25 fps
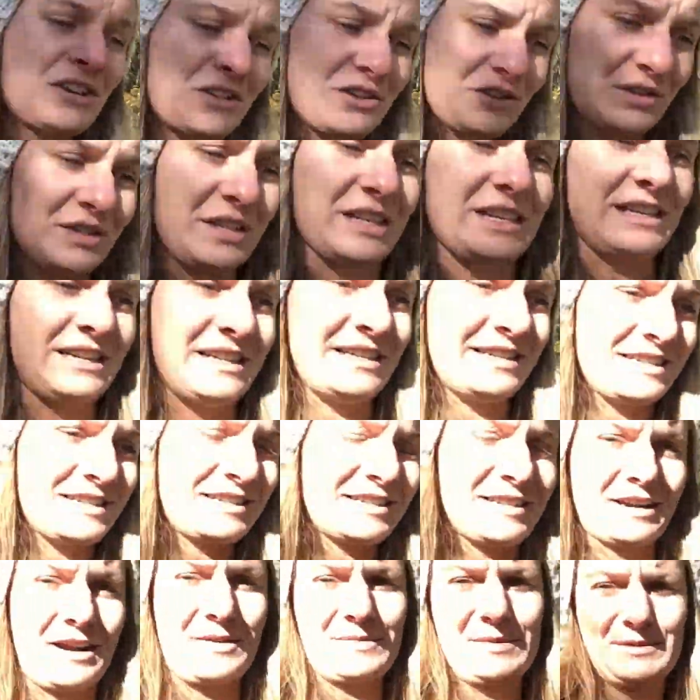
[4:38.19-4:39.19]
New
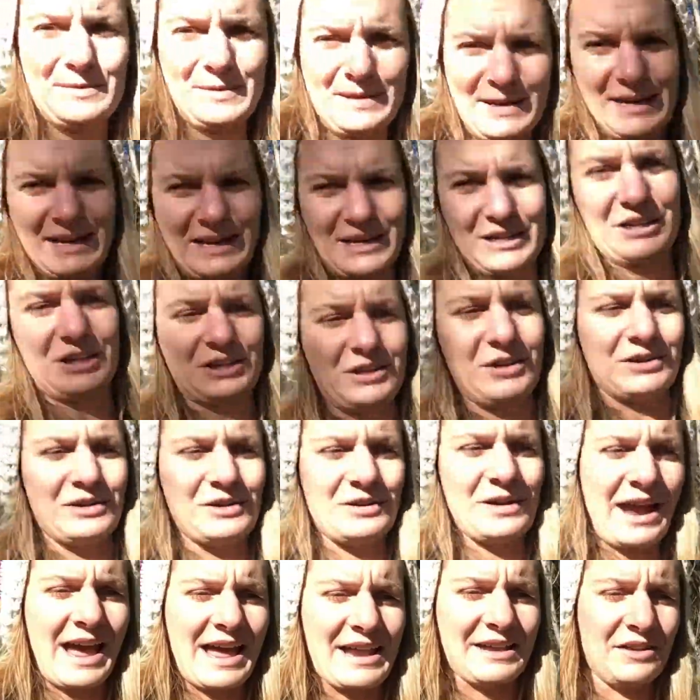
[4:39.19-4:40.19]
Zealanders that I'm speaking
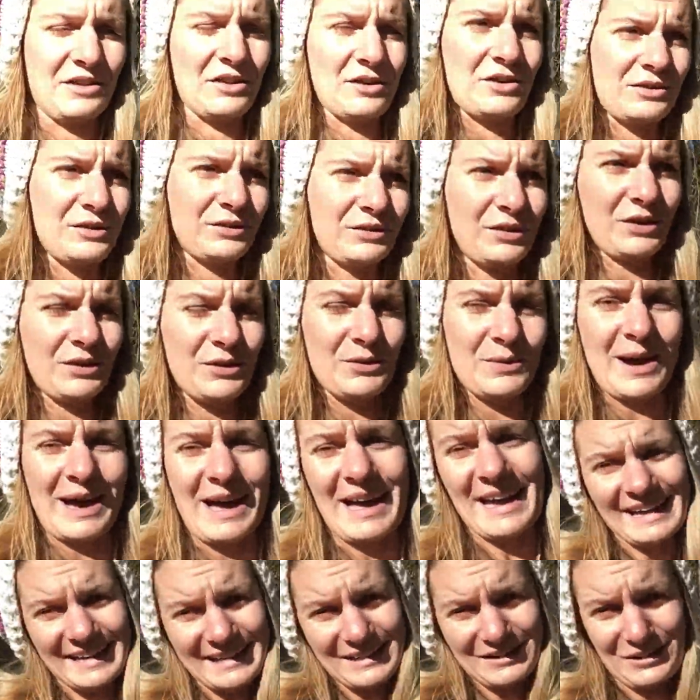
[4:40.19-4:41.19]
to and those who
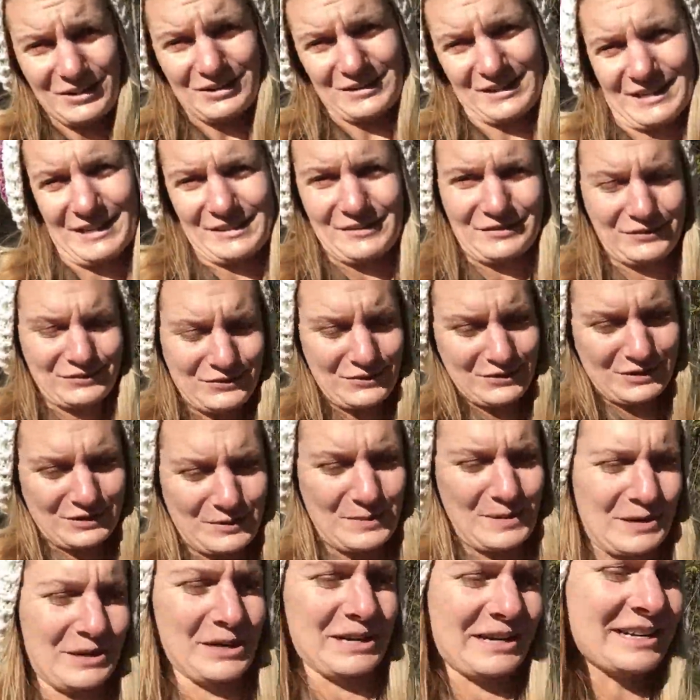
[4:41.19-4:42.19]
are in New Zealand for
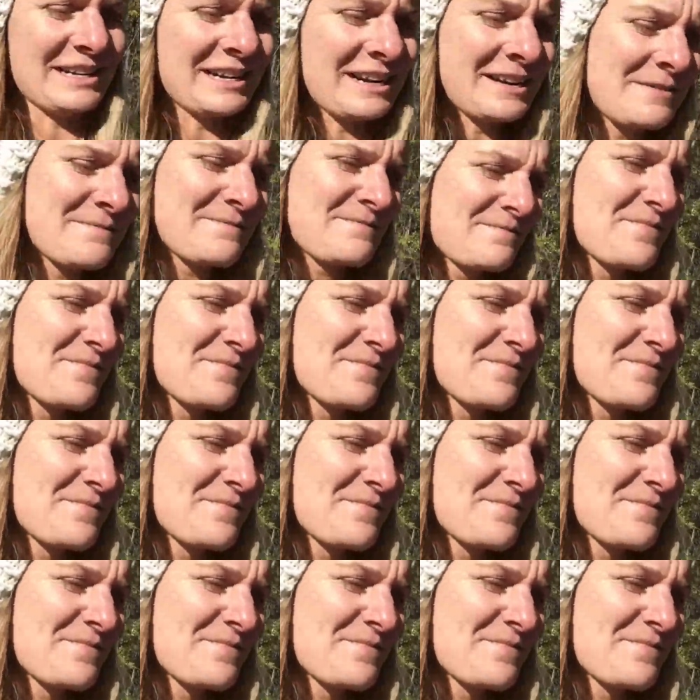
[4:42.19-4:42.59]
this period.